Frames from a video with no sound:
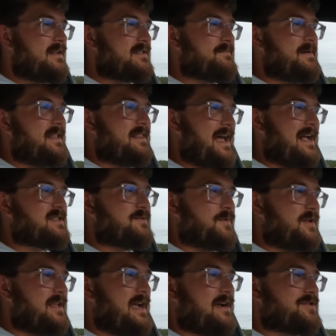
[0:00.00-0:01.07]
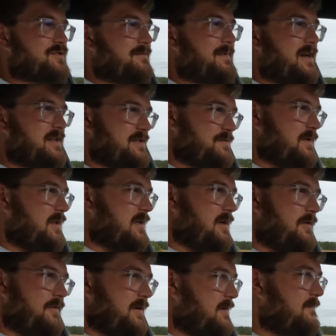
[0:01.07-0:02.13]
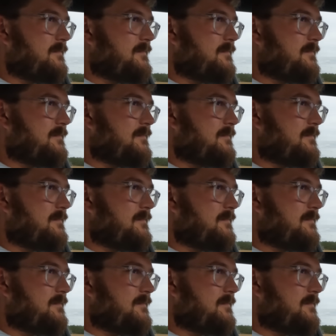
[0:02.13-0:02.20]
To me, that's where the extra money is really going.